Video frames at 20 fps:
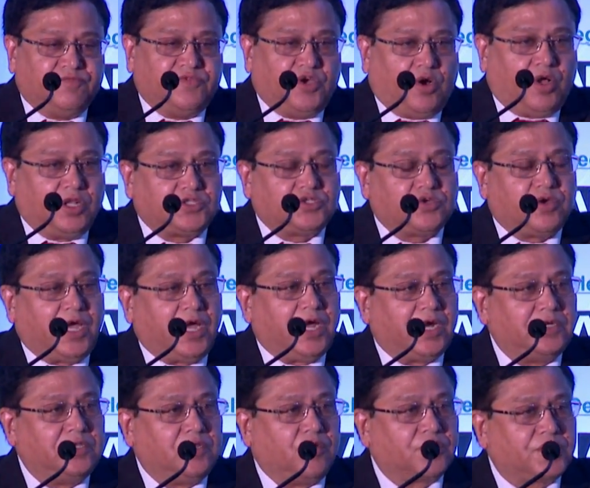we also
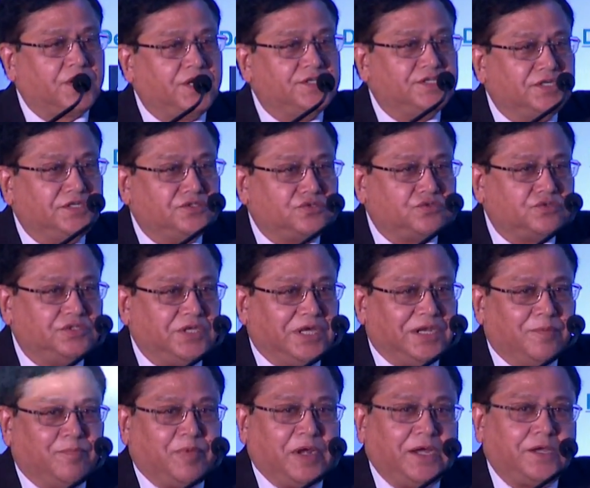had the occasion to
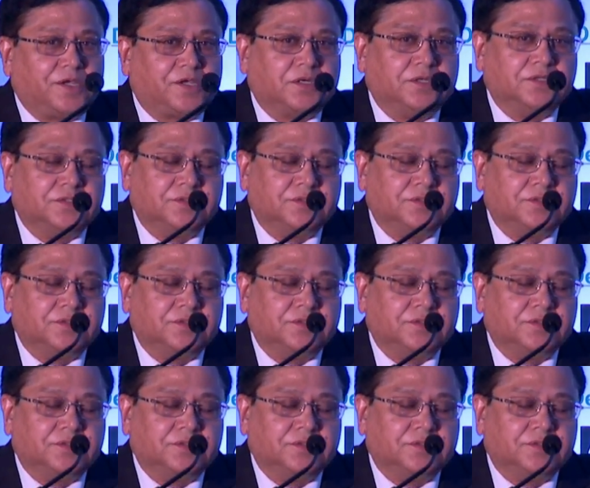deliberate